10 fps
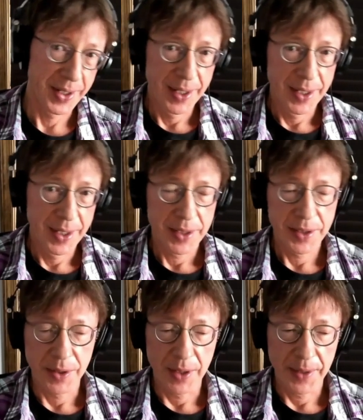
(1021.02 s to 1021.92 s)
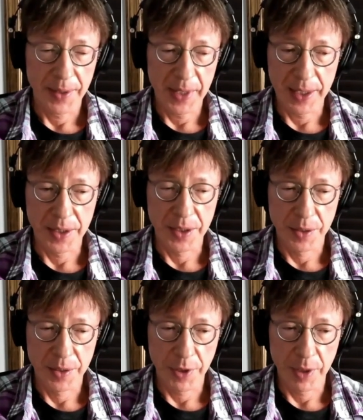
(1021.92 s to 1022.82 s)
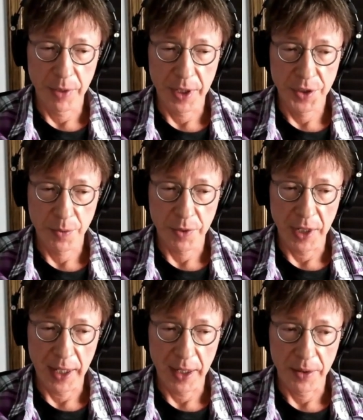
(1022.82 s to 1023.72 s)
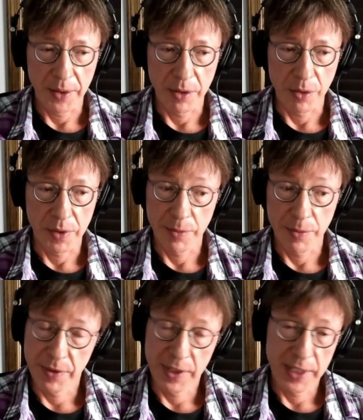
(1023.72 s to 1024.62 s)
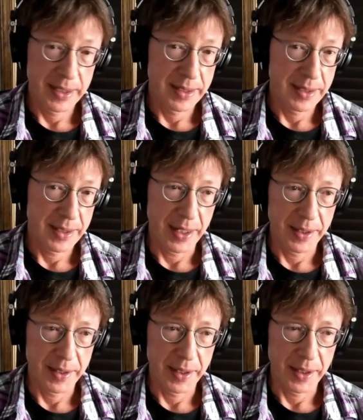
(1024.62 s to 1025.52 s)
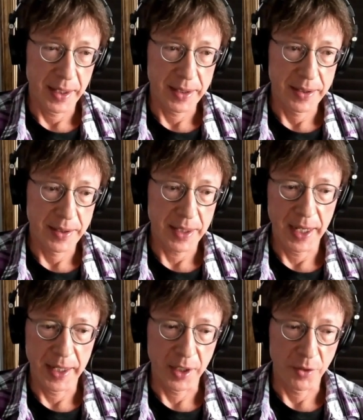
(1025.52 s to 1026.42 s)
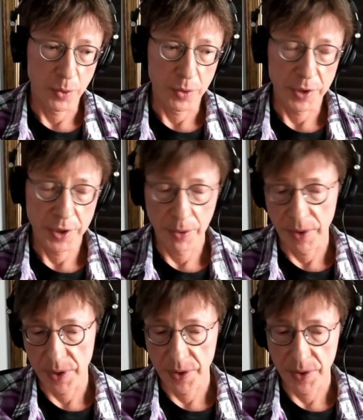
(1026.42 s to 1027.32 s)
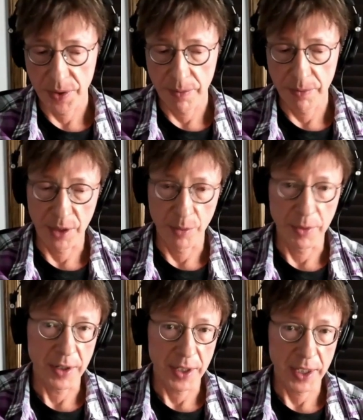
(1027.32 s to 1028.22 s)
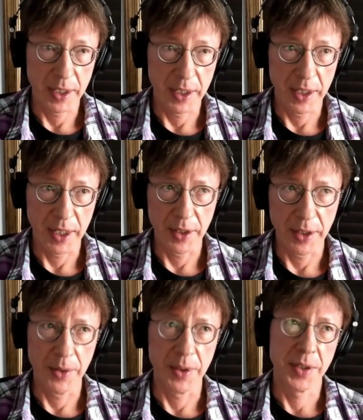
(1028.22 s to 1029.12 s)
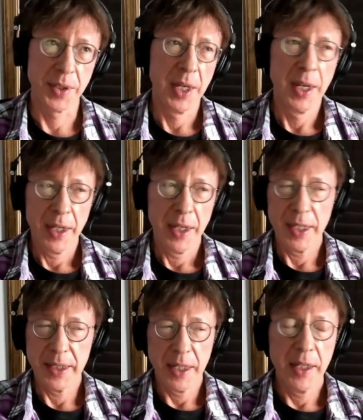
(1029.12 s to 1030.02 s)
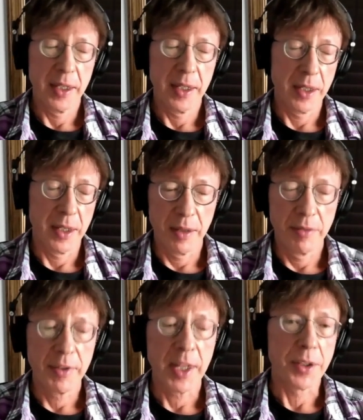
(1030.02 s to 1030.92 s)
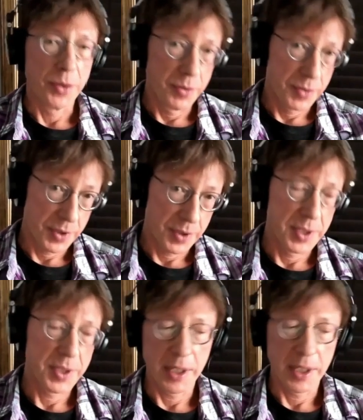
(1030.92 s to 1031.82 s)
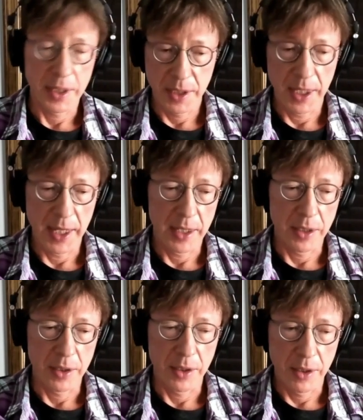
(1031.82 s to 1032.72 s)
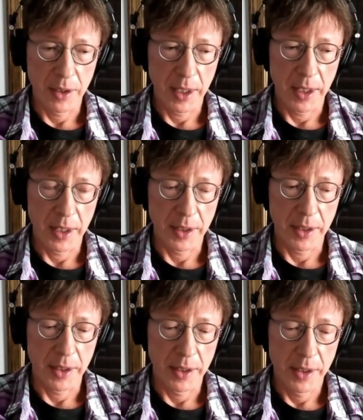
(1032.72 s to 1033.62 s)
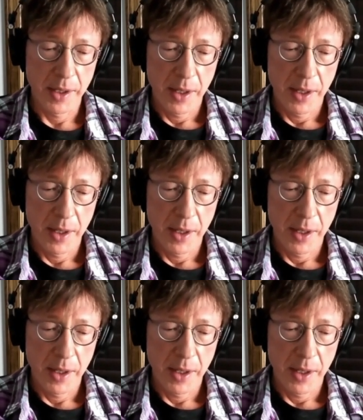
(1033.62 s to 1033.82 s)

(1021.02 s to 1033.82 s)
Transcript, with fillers: Mm-hmm. So I think it's pretty much spread out all over the place, and I think it's heading for, towards Middle America. And I know it's it's hitting uh, Vancouver, it's hitting Seattle, and uh,